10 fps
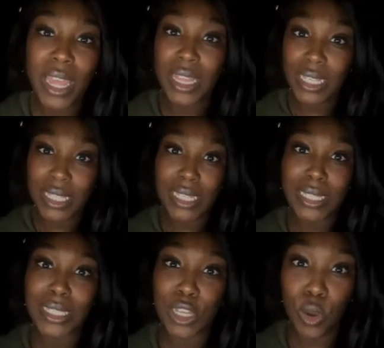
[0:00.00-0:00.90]
And this
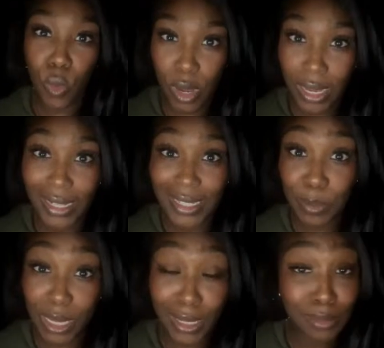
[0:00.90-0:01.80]
is going to
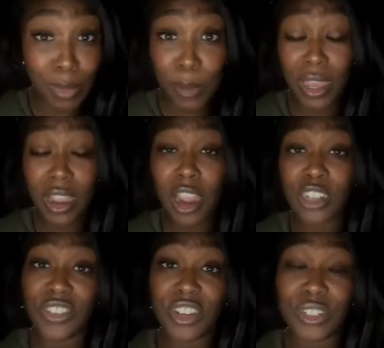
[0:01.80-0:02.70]
be maybe a
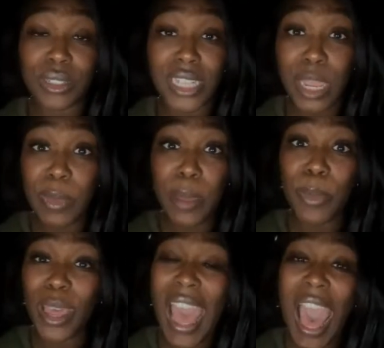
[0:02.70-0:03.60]
controversial statement,
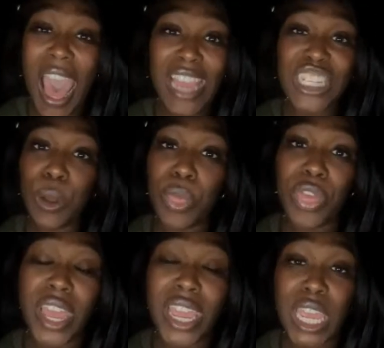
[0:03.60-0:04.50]
but I
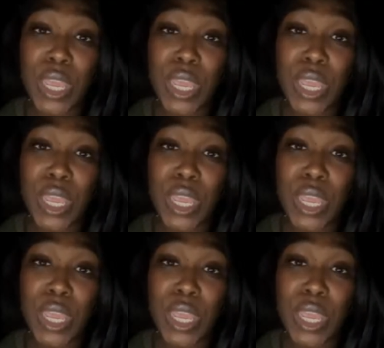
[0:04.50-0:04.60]
think